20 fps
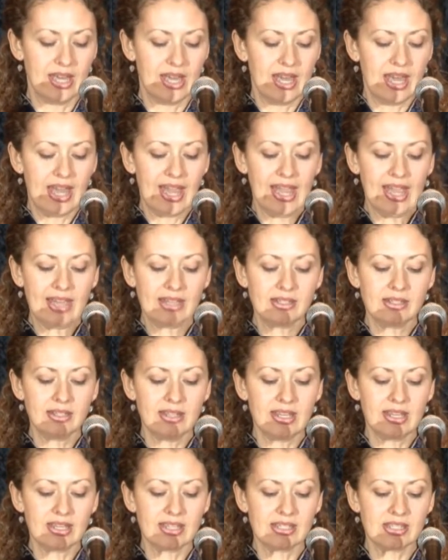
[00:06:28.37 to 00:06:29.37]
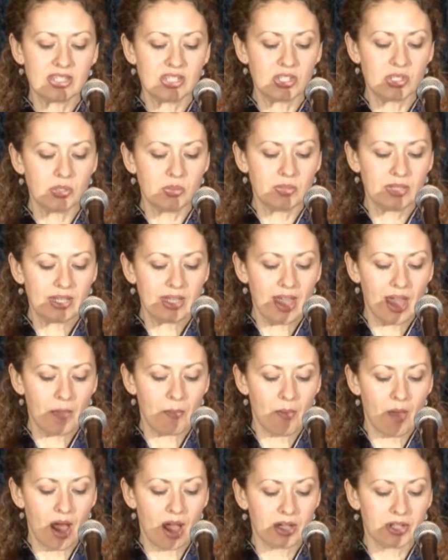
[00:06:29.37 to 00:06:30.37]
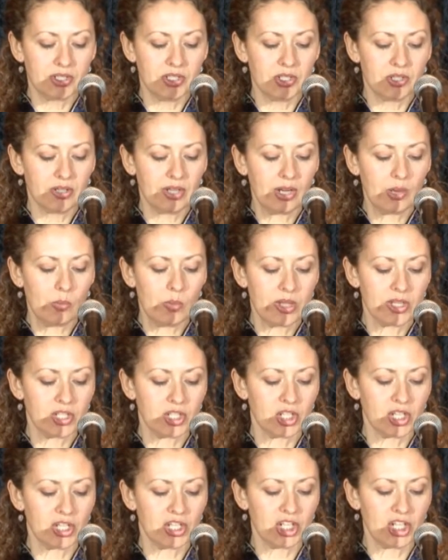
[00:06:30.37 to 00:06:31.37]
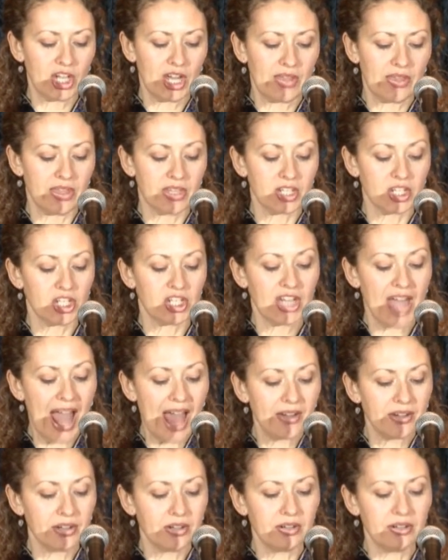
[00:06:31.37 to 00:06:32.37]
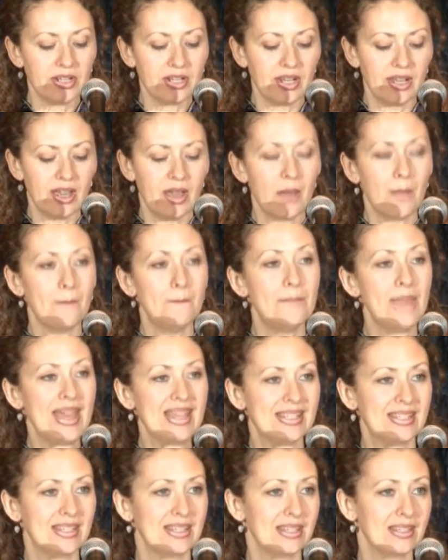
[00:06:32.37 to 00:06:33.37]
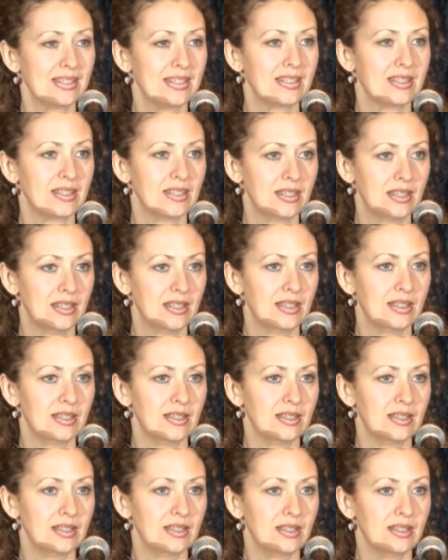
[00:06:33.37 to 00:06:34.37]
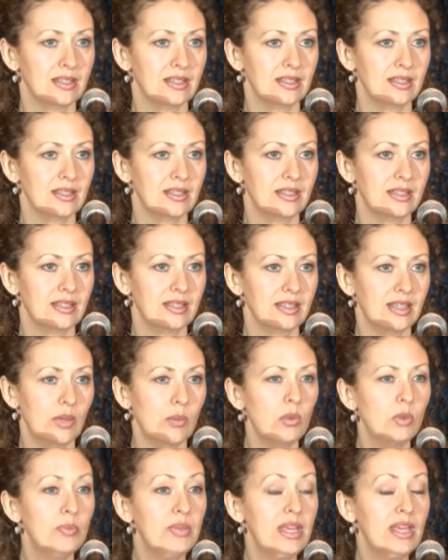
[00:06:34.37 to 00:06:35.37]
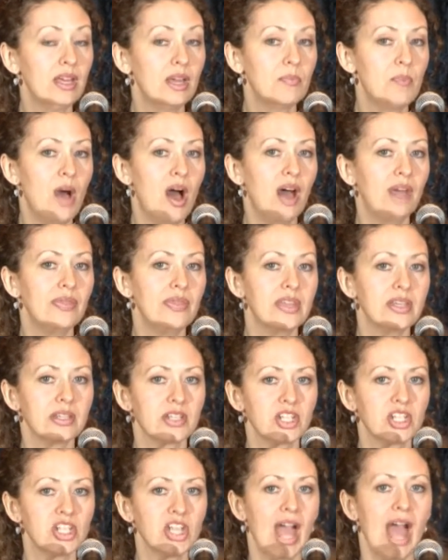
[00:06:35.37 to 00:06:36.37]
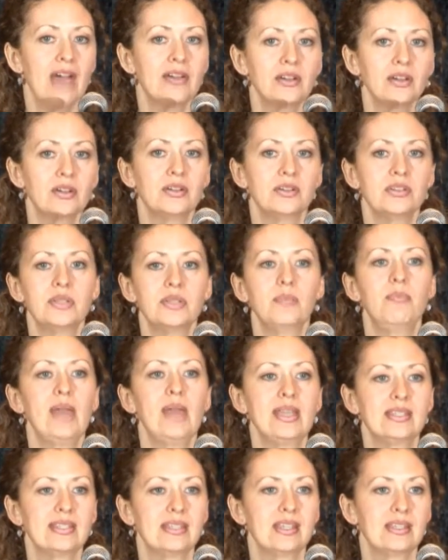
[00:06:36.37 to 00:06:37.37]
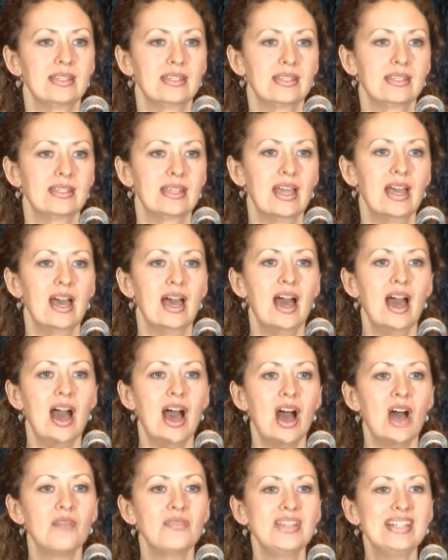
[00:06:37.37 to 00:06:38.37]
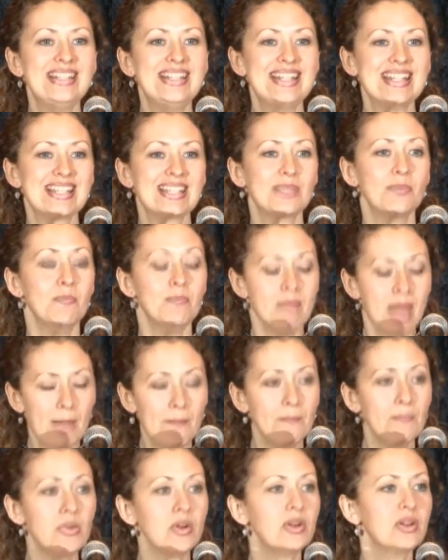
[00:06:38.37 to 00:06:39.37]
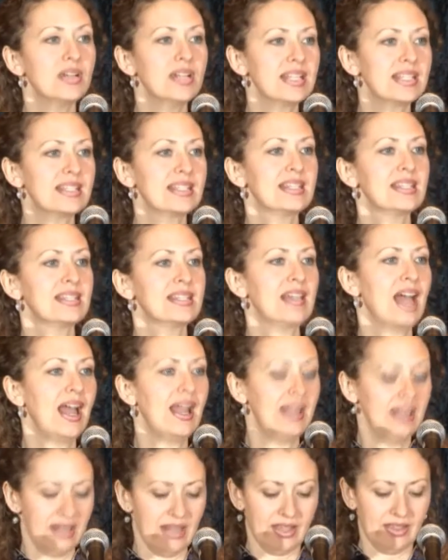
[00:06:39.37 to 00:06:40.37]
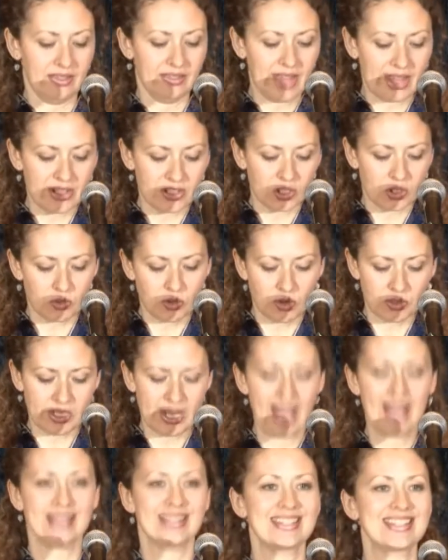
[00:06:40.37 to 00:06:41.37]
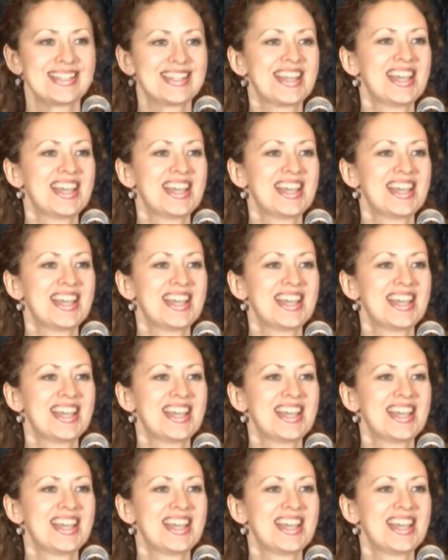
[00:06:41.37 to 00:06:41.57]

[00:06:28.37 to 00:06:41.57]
and the ensuing epoch during which sh the shattered basis. It will be upon the shattered basis of a dismembered society that is grotesque.